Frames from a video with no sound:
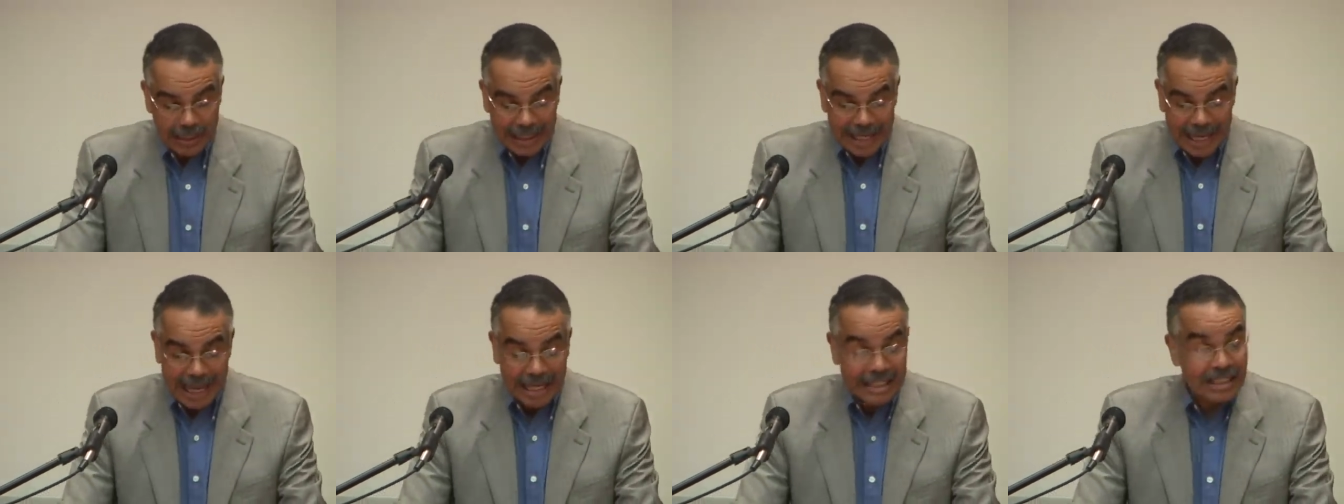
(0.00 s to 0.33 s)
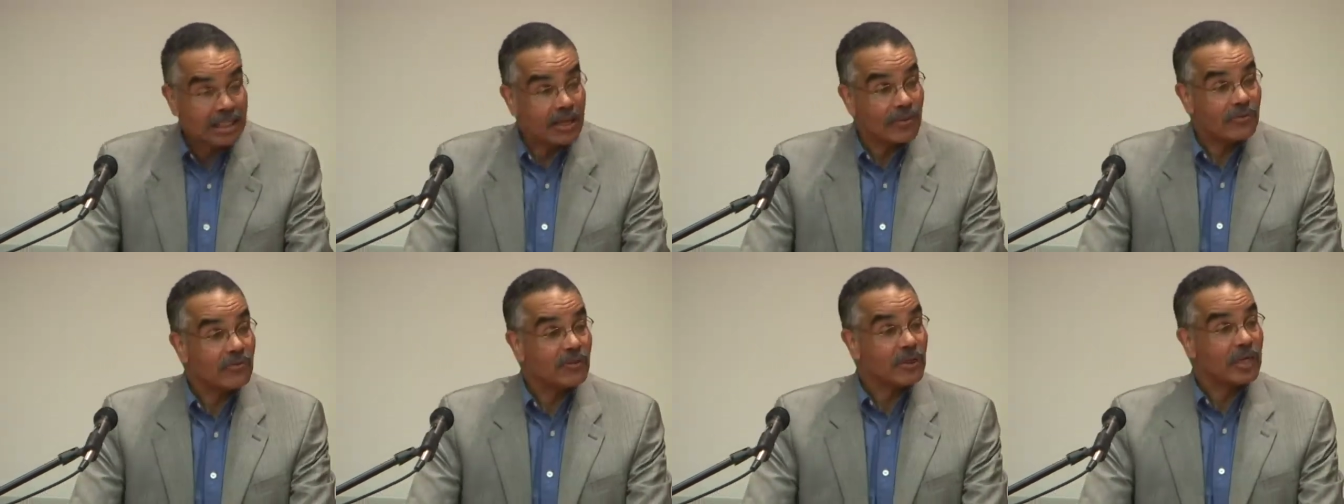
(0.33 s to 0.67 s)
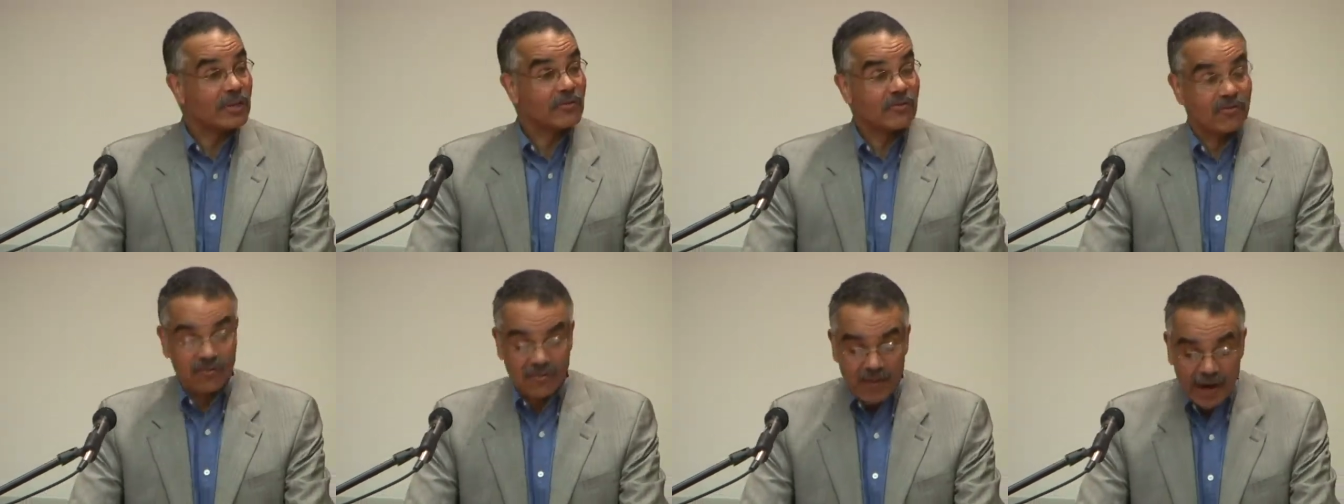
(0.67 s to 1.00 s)
as if he
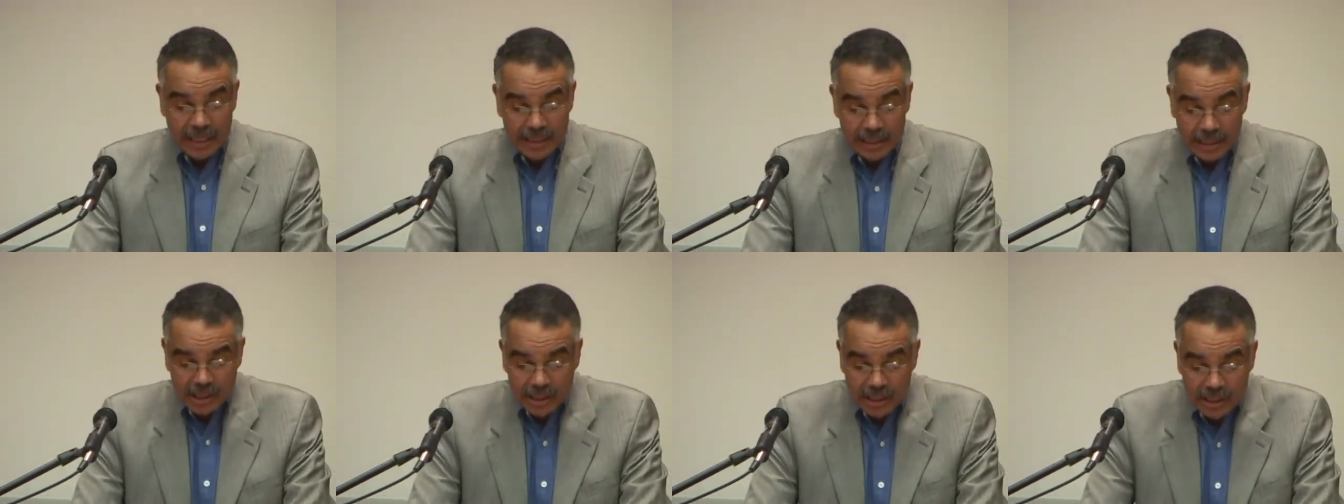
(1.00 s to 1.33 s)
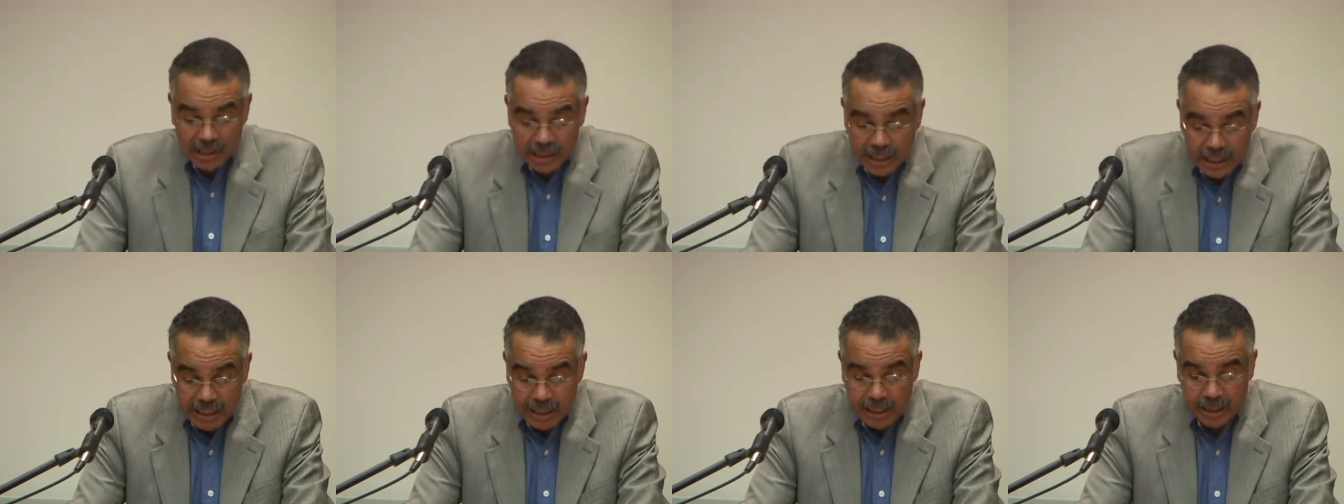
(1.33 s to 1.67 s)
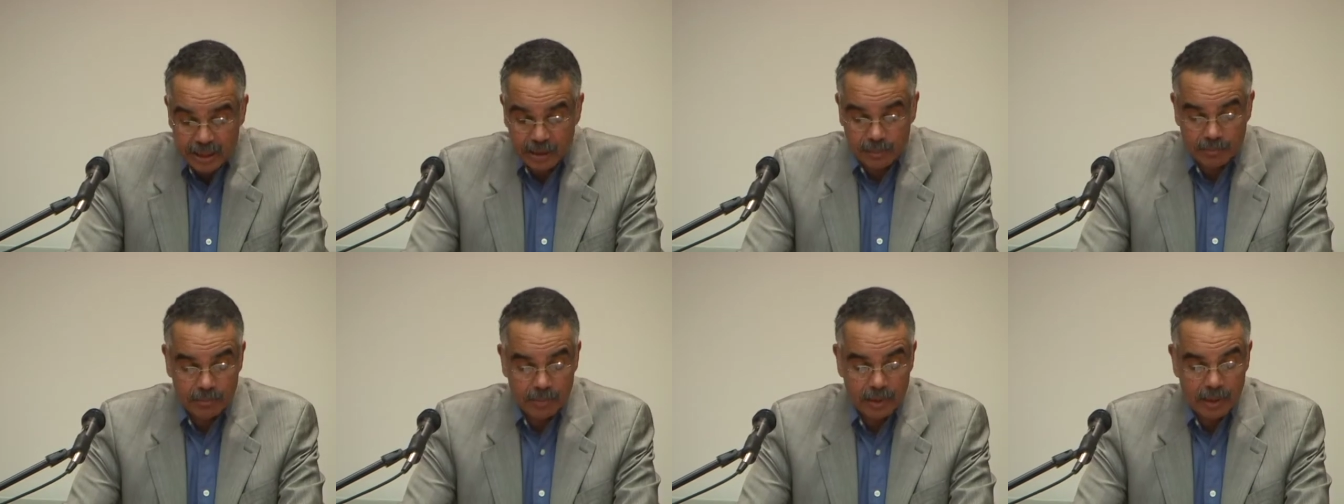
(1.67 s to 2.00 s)
had finally seen
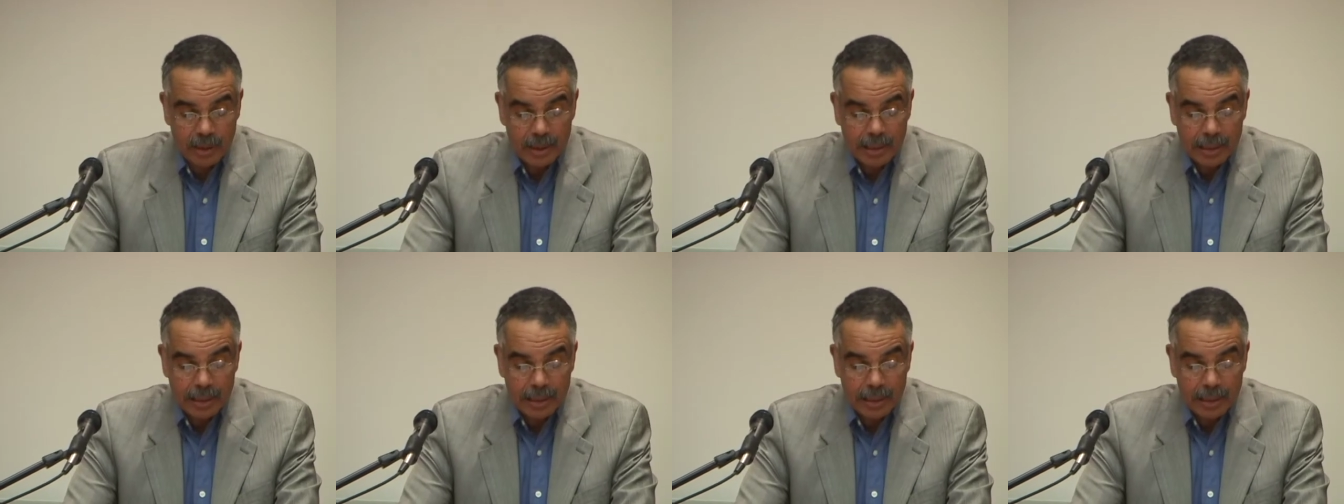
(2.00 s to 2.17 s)
him,